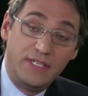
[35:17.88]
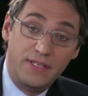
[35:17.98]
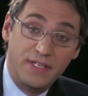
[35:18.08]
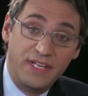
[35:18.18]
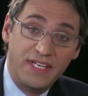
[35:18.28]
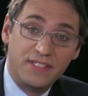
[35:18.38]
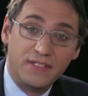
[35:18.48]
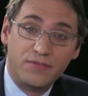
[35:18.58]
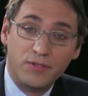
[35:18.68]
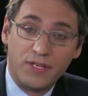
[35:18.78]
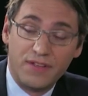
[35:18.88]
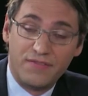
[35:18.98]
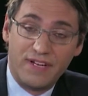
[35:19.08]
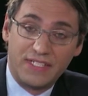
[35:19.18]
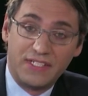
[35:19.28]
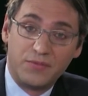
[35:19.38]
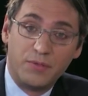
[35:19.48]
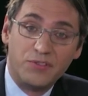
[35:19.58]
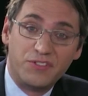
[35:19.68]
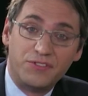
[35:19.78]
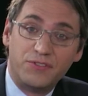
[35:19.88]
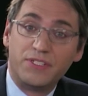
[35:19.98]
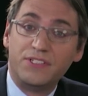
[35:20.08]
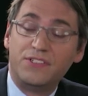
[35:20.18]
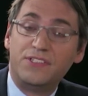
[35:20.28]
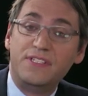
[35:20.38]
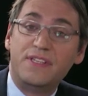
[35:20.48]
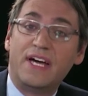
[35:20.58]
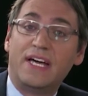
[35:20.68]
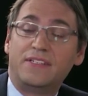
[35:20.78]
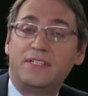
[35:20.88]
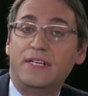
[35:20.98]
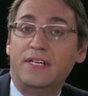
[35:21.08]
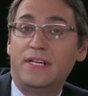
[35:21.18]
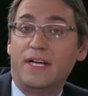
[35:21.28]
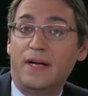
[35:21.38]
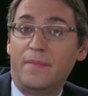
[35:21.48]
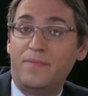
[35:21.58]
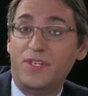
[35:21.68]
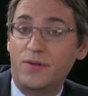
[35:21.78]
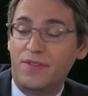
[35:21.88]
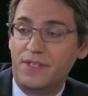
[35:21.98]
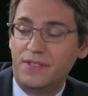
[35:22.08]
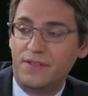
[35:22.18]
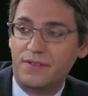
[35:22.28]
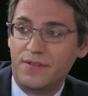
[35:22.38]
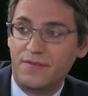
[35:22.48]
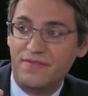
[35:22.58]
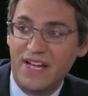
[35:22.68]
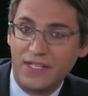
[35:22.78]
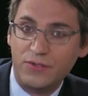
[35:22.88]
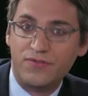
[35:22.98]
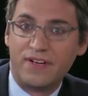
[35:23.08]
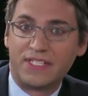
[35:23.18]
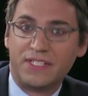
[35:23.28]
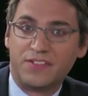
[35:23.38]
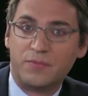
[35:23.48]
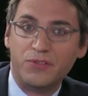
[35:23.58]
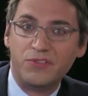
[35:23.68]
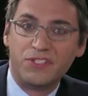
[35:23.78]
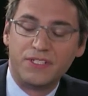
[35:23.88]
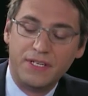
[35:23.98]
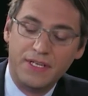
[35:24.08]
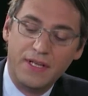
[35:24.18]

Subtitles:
data, if you look at the factor exposures, you can see that the value factor exposure